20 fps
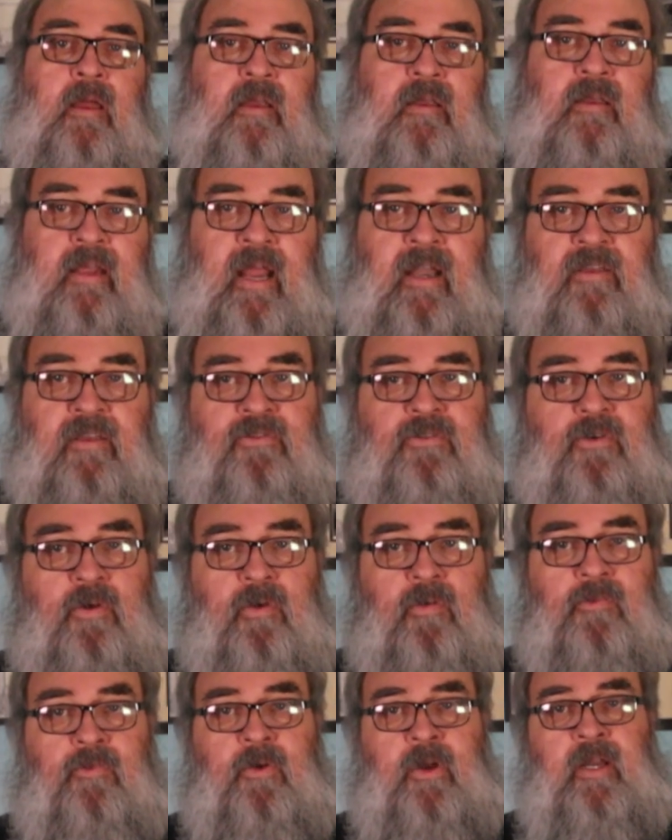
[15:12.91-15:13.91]
Danny's
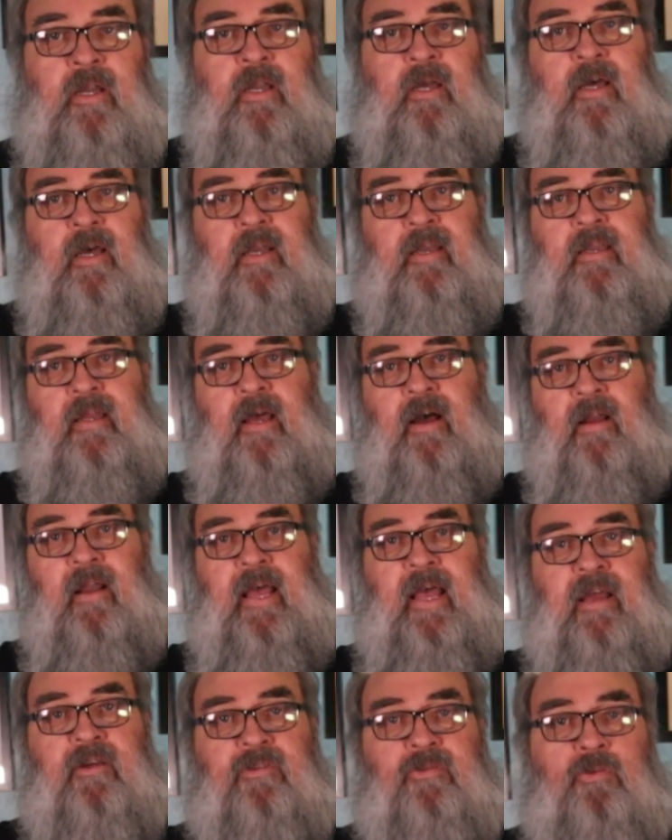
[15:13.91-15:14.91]
girlfriend, Adele
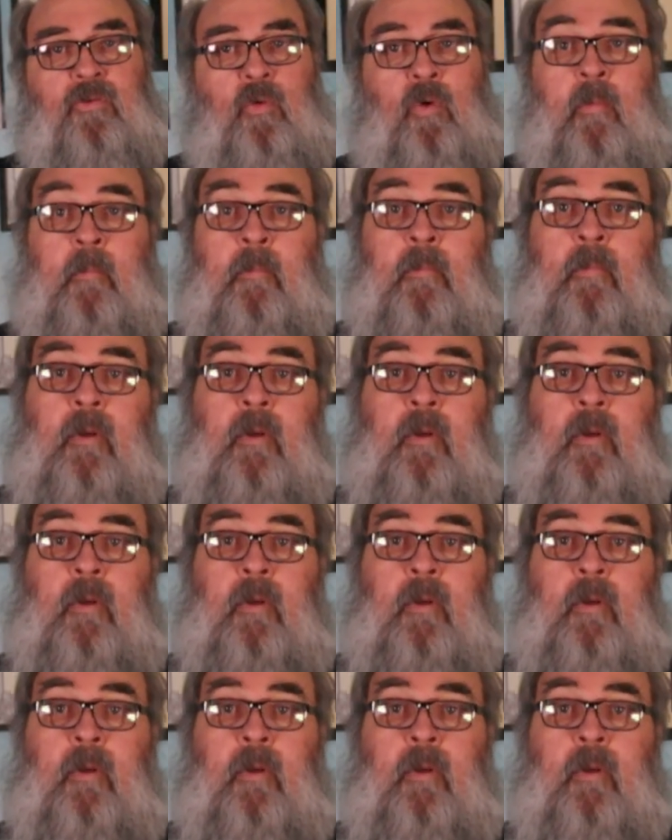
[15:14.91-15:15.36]
Ekstrom,